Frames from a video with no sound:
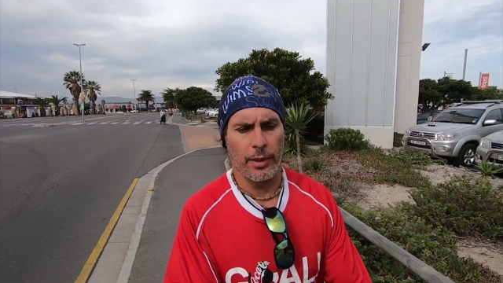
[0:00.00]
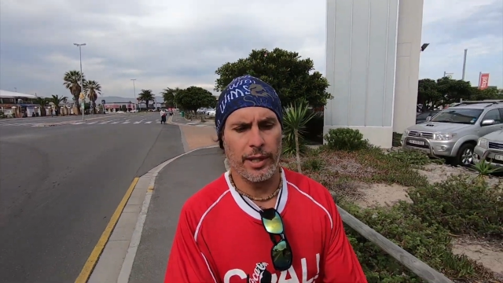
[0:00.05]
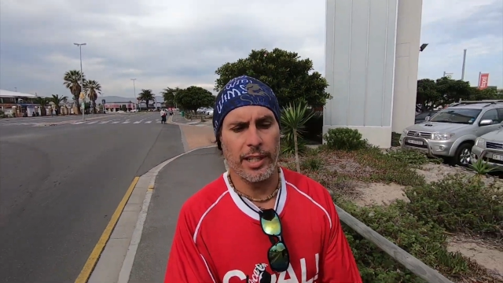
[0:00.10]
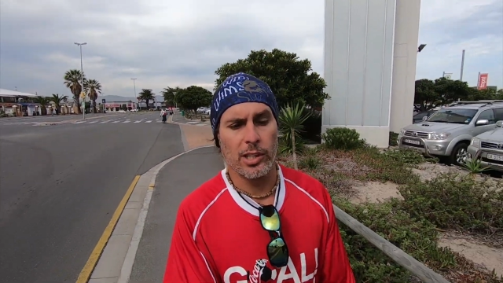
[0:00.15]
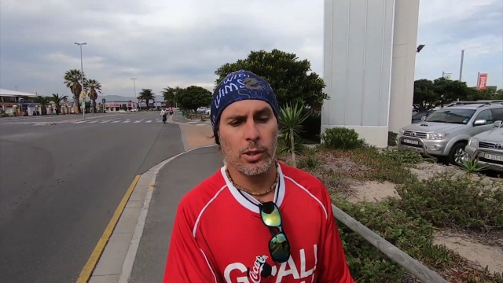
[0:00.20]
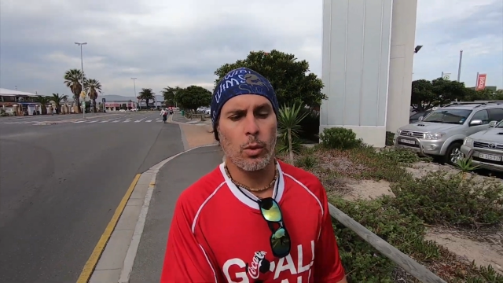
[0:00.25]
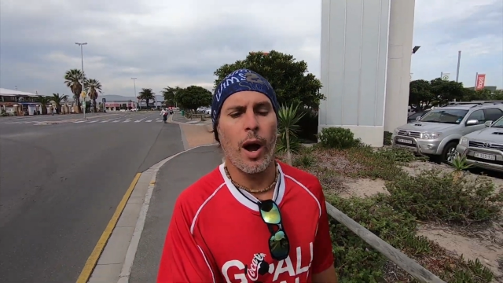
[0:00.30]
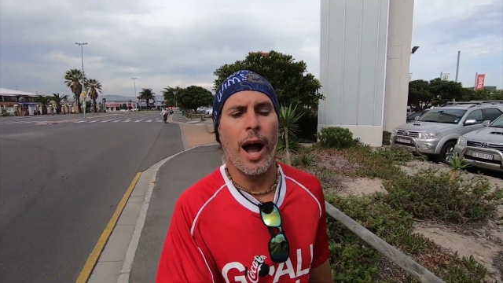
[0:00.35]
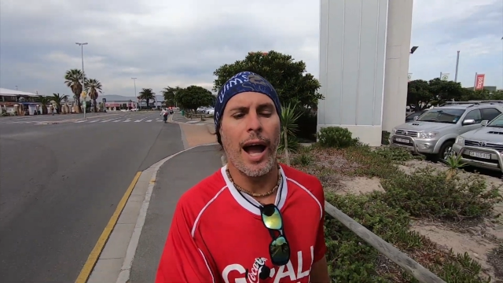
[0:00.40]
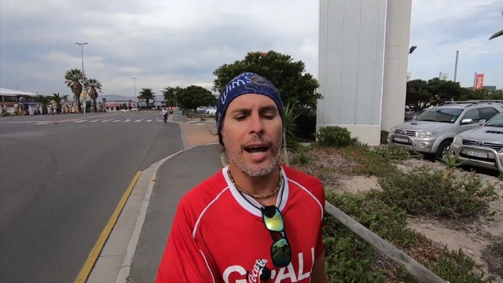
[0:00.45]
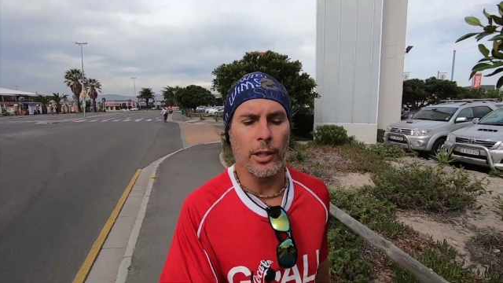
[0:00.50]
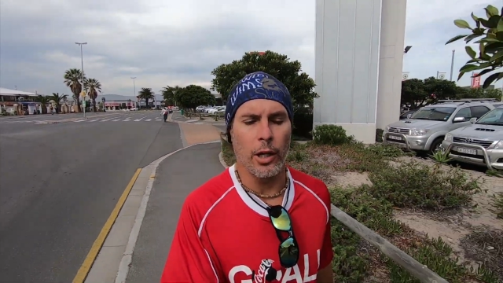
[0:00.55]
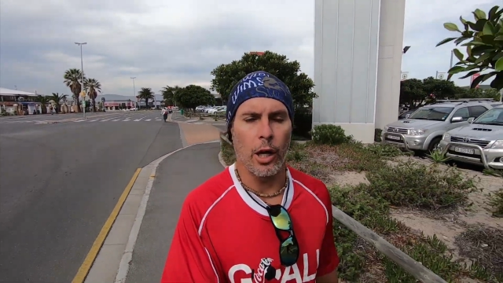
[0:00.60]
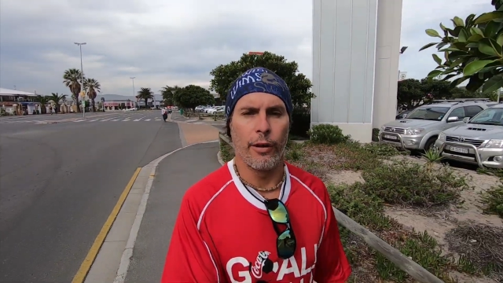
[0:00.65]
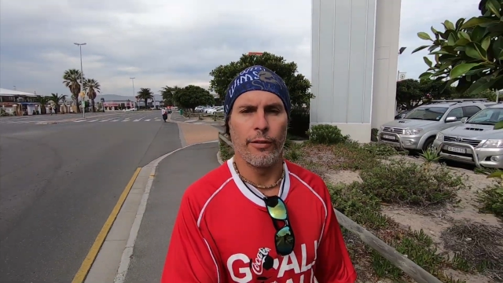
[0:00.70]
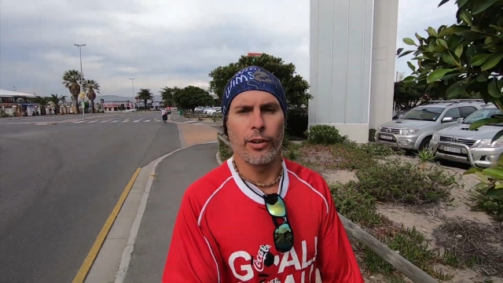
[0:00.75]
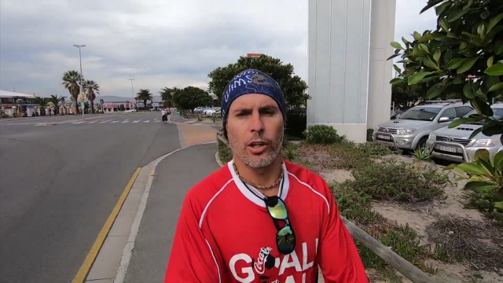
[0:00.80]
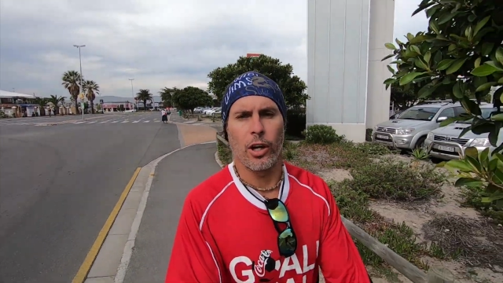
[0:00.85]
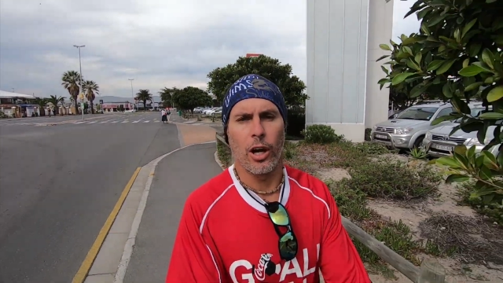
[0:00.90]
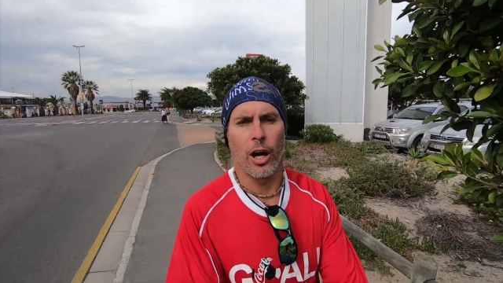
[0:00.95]
when it's quite
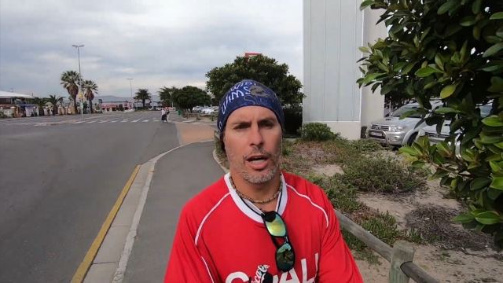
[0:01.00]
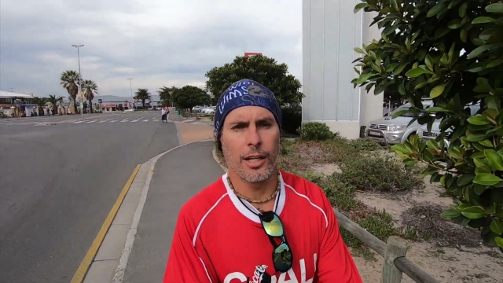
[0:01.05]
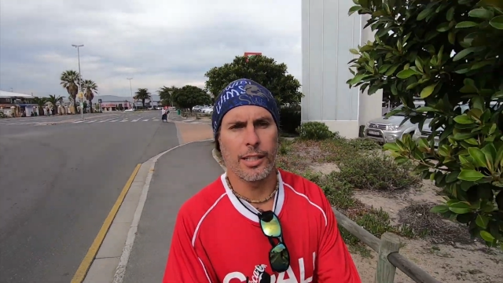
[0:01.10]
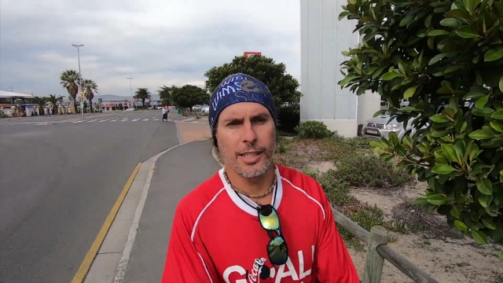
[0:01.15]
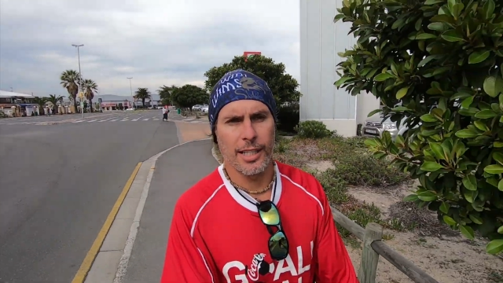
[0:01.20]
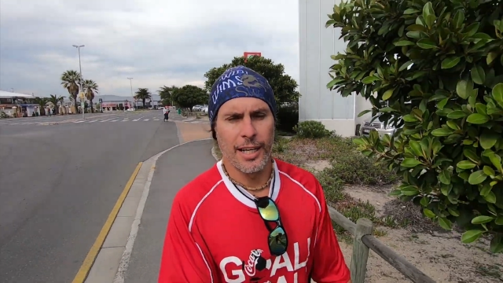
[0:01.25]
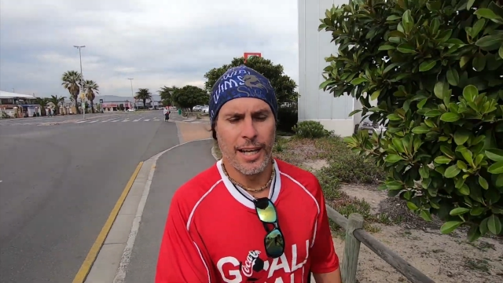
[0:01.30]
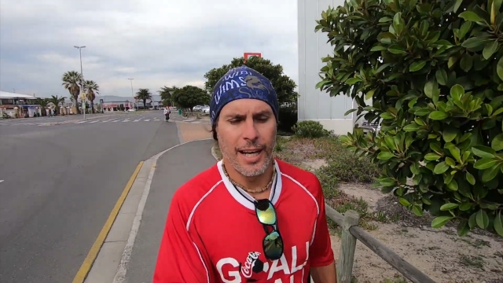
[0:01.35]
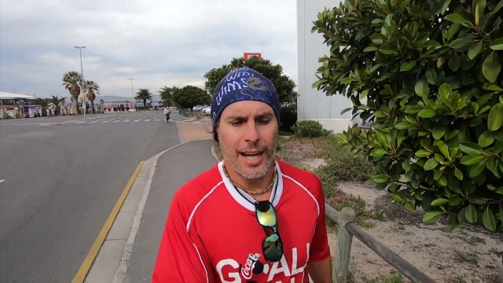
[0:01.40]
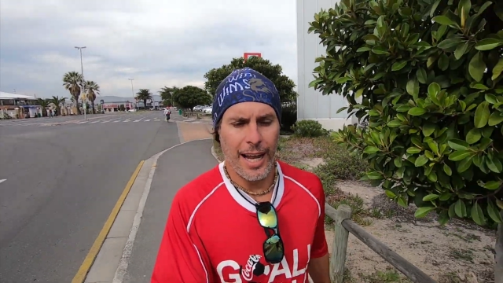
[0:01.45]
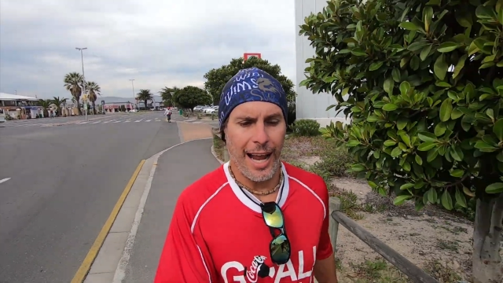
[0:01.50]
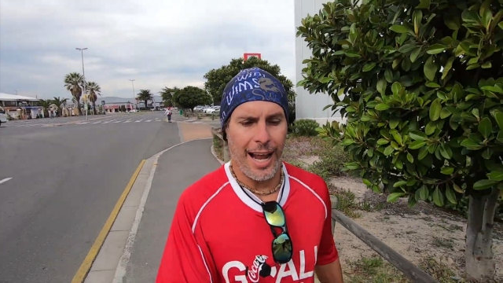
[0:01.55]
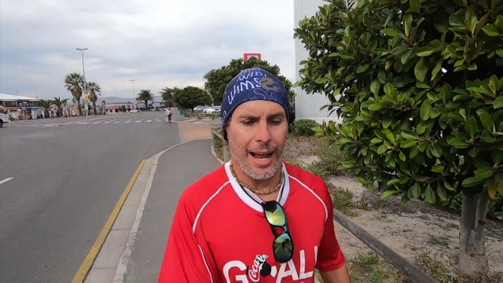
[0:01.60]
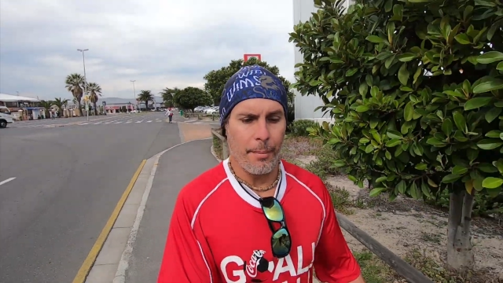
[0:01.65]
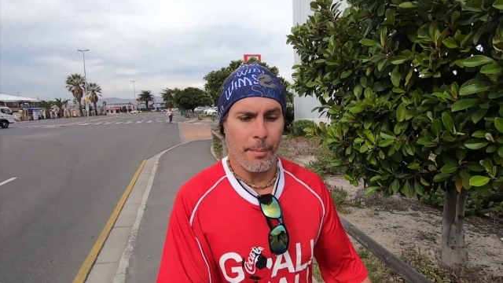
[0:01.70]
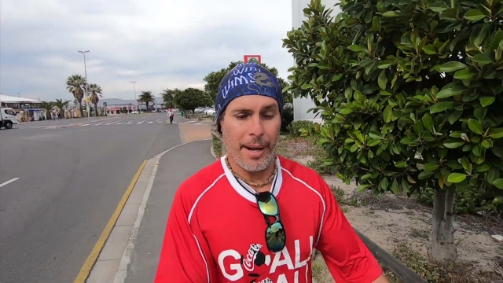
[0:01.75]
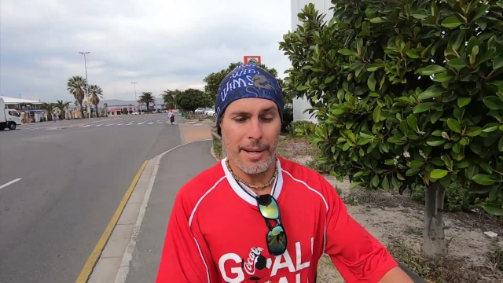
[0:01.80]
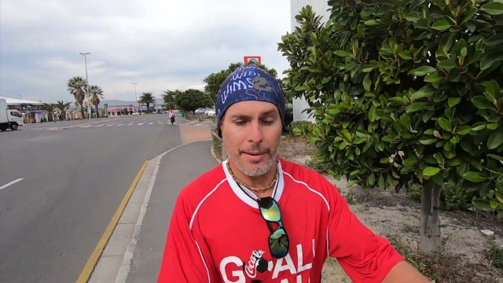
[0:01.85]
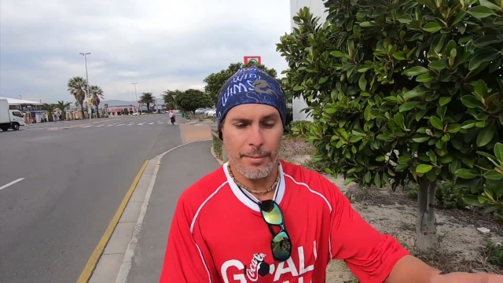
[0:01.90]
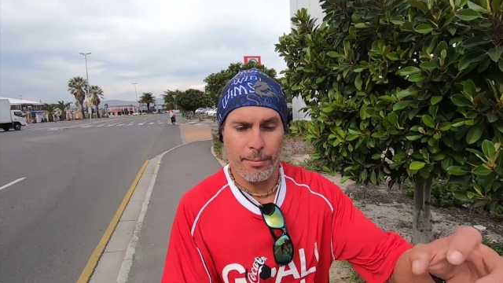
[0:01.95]
overcast,
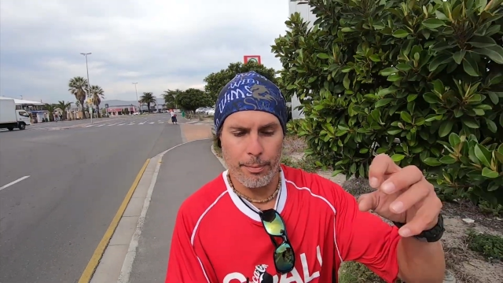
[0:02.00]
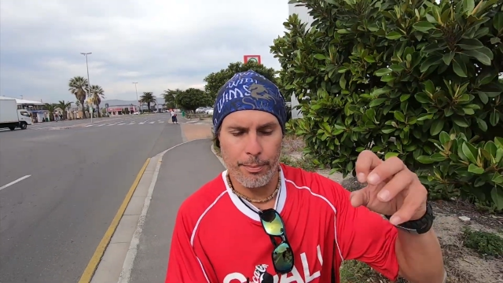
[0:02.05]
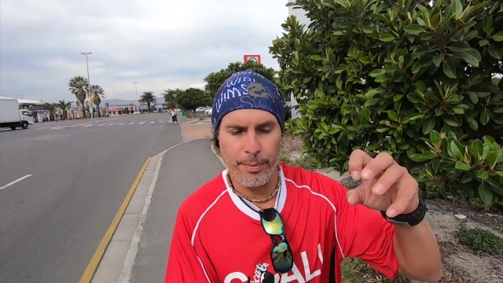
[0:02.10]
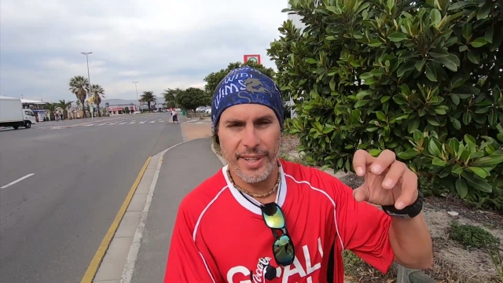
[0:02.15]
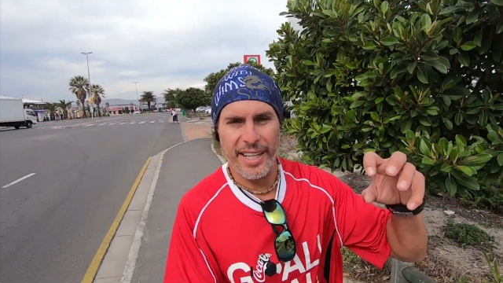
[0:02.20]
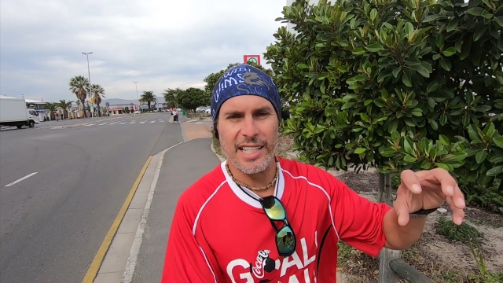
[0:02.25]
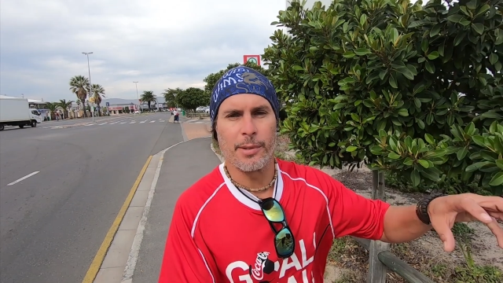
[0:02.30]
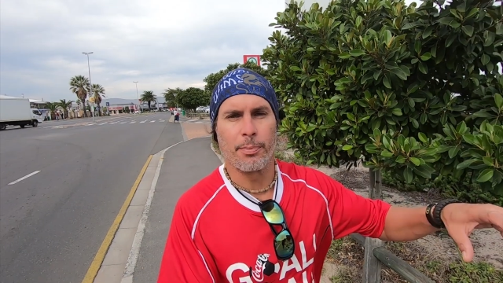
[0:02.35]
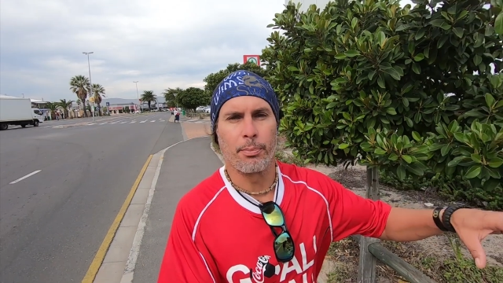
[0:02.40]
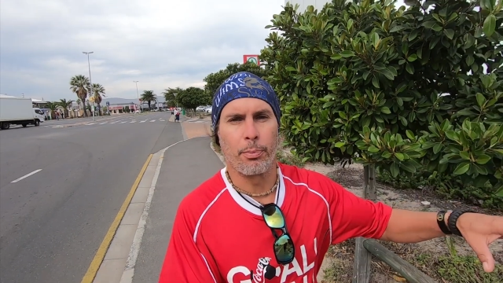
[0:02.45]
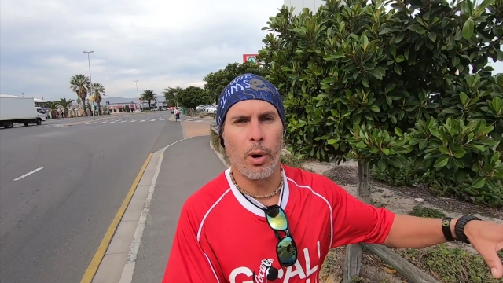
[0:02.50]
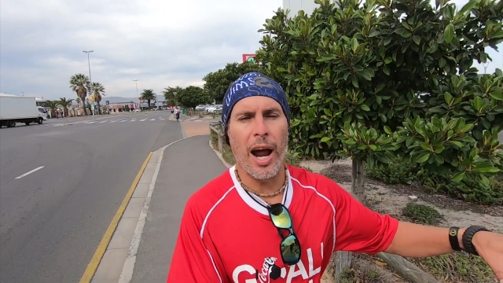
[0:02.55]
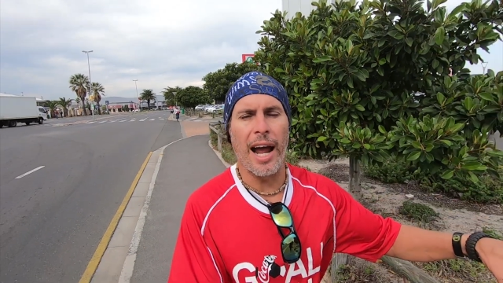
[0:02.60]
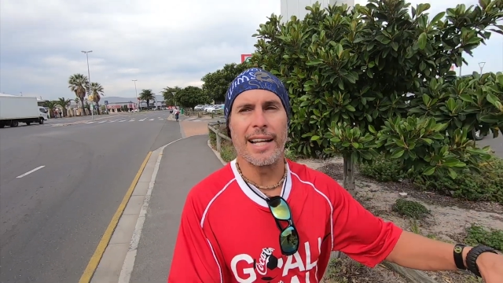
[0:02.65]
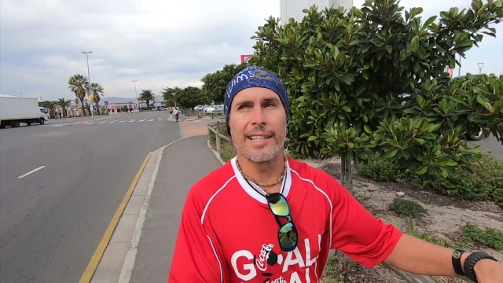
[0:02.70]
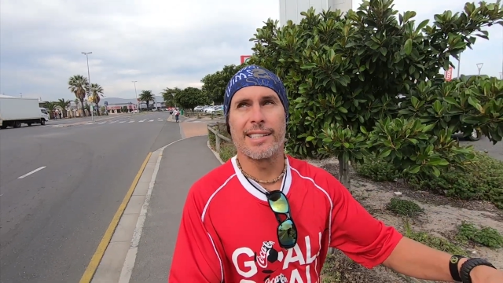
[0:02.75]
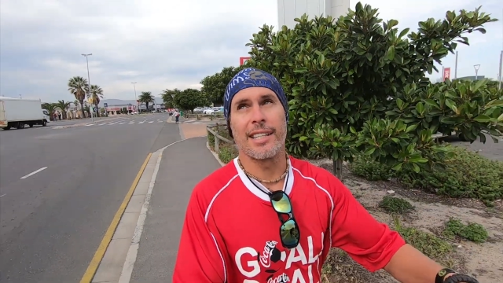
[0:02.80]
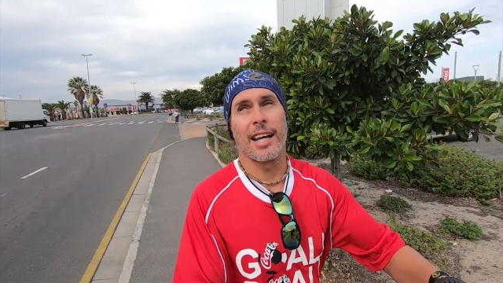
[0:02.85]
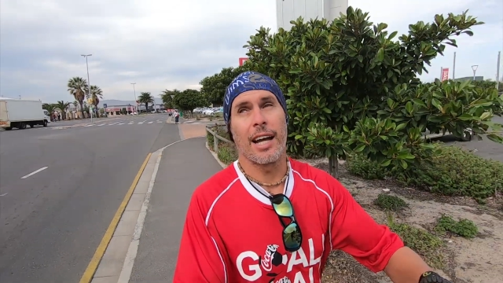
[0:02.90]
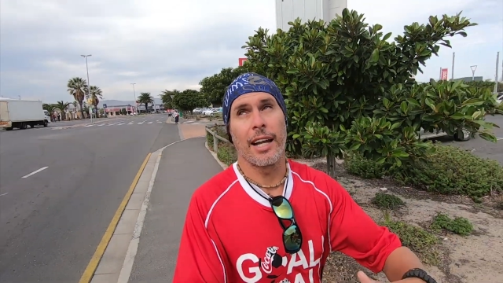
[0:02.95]
but there's
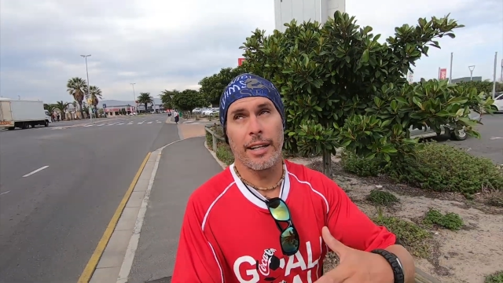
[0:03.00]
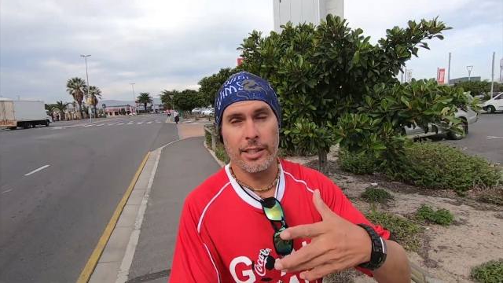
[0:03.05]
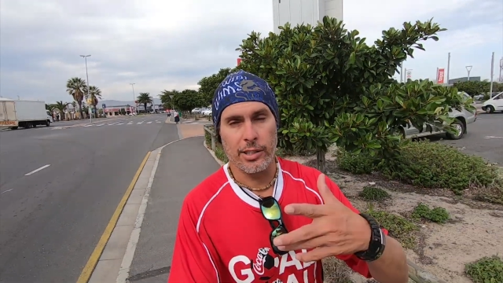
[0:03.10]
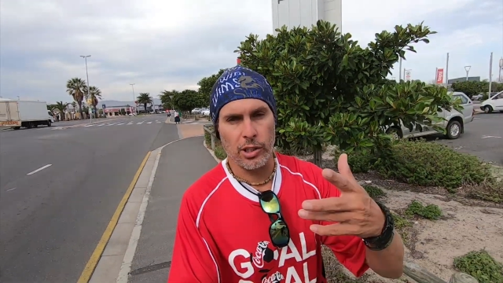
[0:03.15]
bright sun.